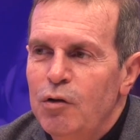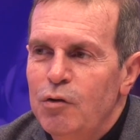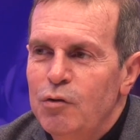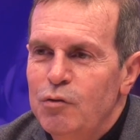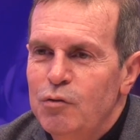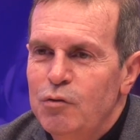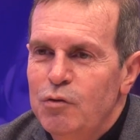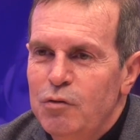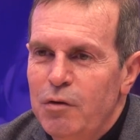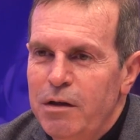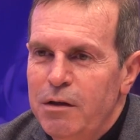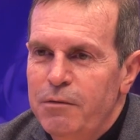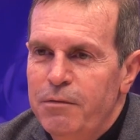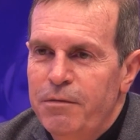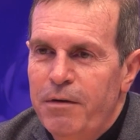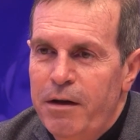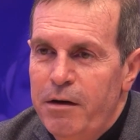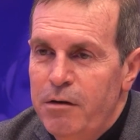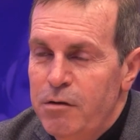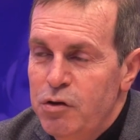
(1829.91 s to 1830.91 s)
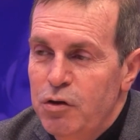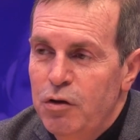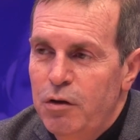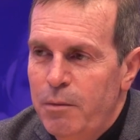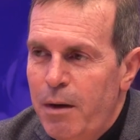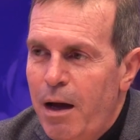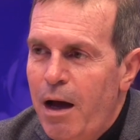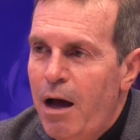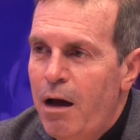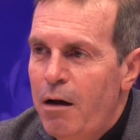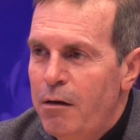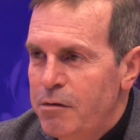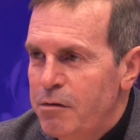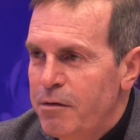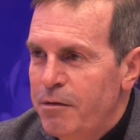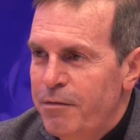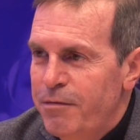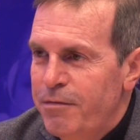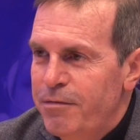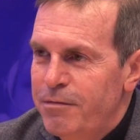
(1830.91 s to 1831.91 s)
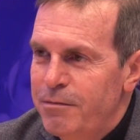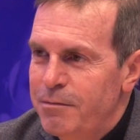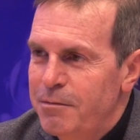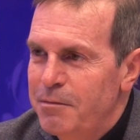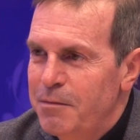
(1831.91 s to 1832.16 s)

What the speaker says: to try to find a job out of